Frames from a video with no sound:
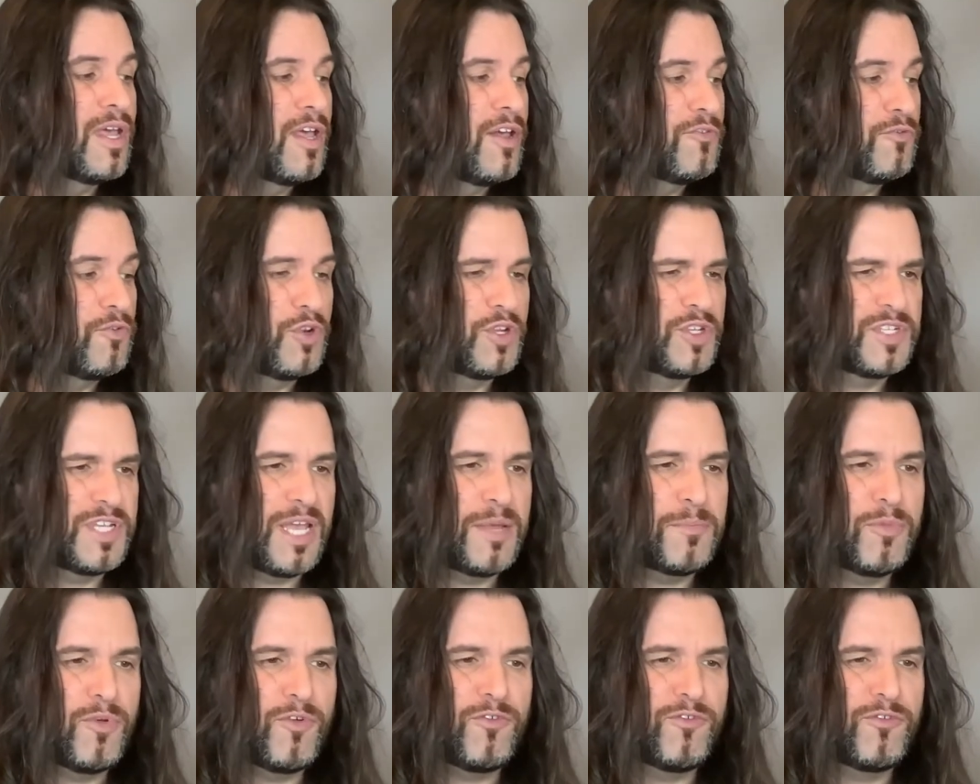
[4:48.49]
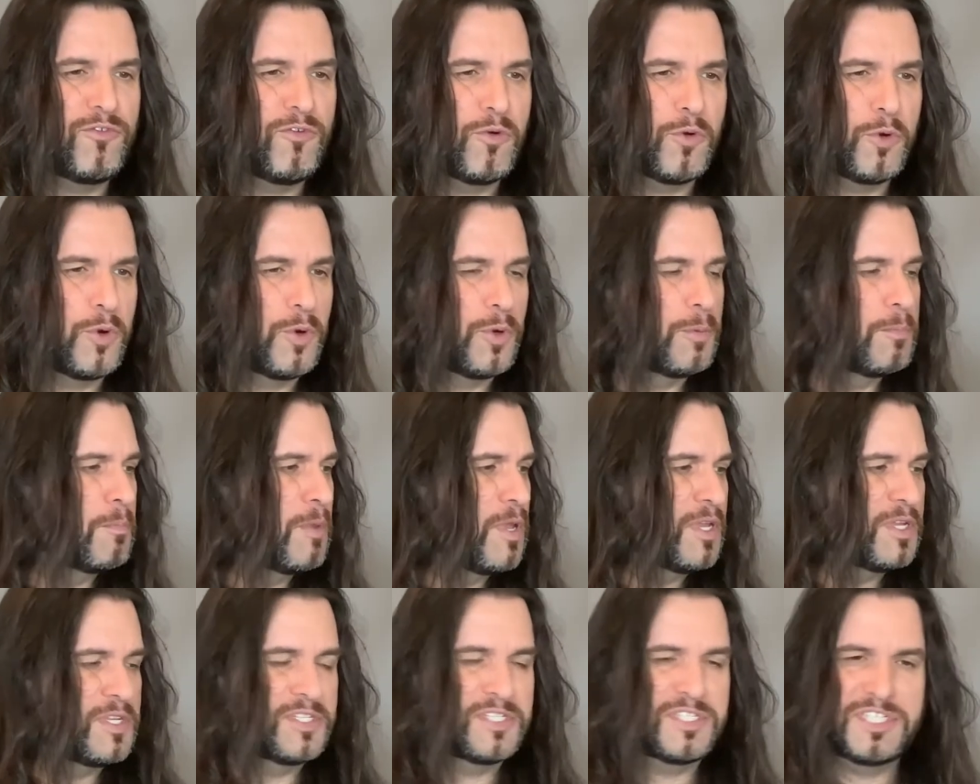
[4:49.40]
for example, for
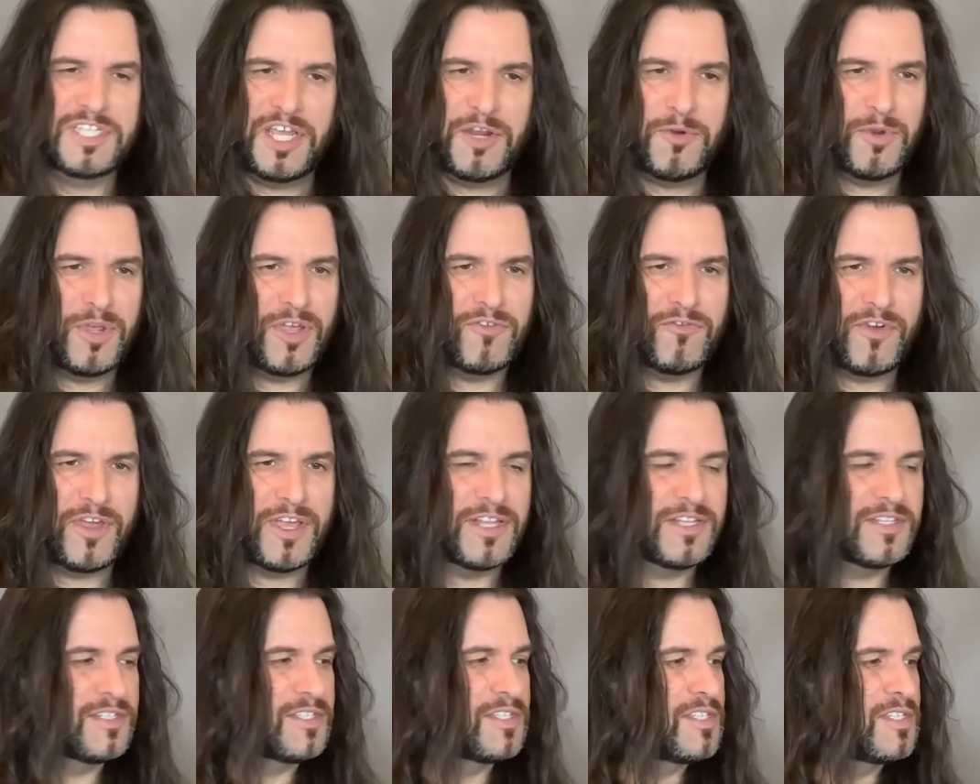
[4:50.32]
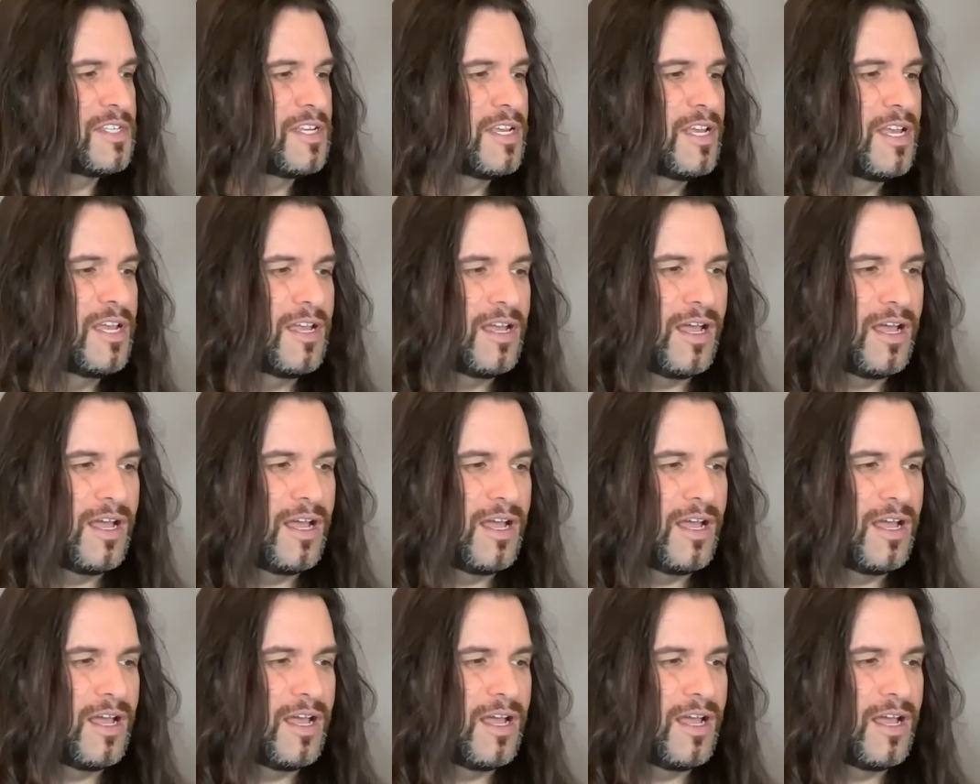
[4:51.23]
scary events.